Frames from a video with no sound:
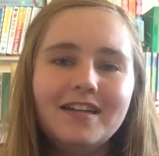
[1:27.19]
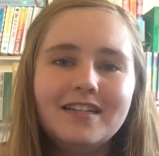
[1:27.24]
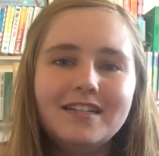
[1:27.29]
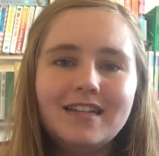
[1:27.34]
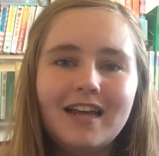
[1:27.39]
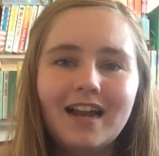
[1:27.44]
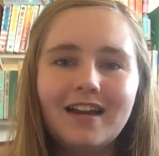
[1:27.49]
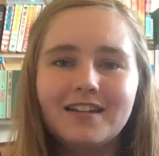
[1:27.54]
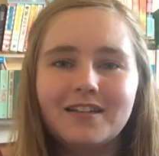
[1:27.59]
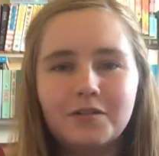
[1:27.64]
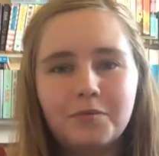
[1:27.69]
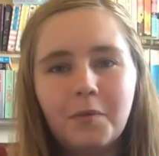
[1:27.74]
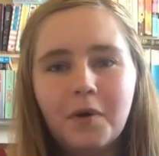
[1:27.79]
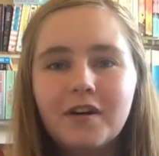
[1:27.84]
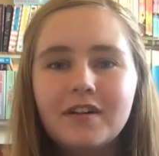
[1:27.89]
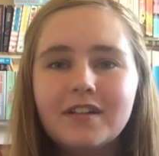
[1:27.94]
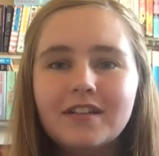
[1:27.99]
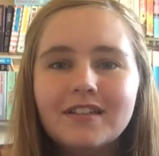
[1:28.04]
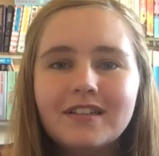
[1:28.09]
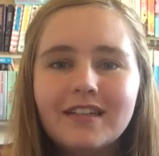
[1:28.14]
tell us
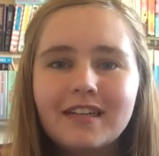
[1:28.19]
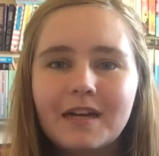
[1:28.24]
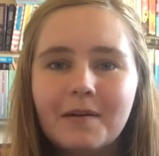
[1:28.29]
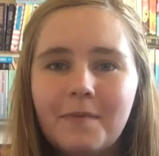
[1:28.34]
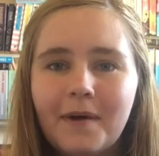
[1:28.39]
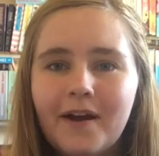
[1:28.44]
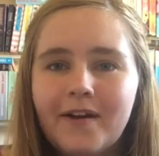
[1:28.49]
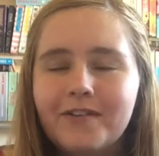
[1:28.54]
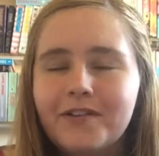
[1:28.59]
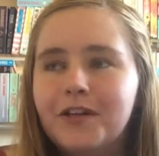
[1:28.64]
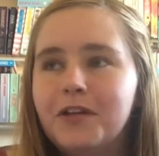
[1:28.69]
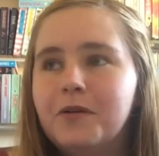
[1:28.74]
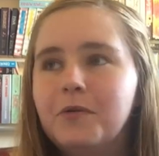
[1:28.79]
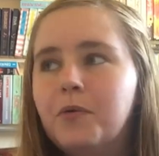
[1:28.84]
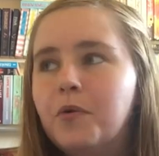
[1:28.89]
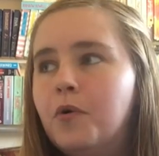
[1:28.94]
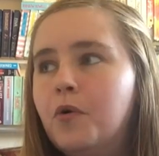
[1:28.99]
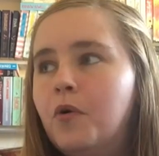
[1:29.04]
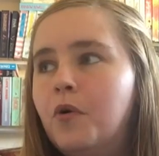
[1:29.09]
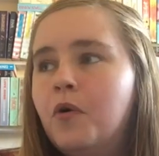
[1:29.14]
one good thing about you
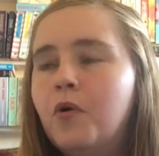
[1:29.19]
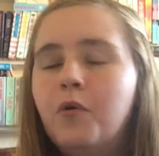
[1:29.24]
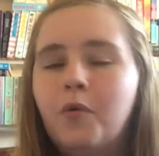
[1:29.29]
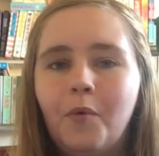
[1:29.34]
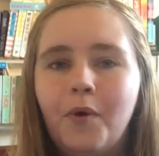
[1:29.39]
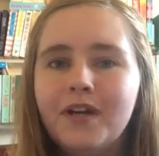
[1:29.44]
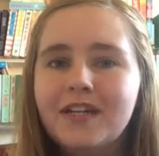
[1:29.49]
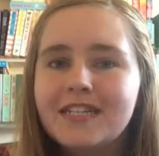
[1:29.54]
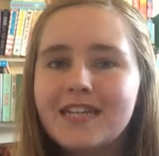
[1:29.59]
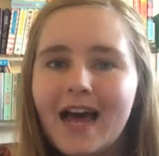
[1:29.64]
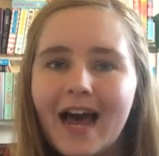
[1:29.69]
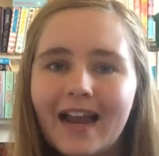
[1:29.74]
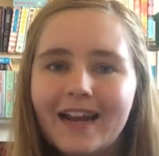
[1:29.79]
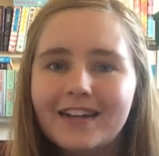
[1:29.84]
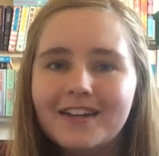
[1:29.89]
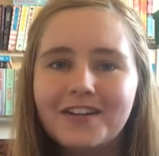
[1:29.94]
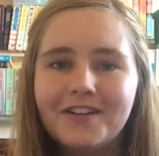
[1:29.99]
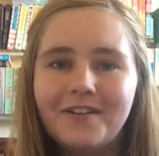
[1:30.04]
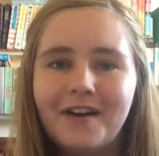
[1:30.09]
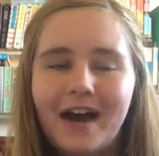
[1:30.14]
or one
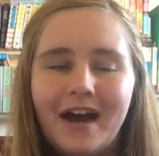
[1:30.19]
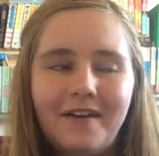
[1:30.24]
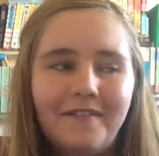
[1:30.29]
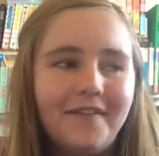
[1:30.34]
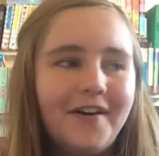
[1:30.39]
talent you have.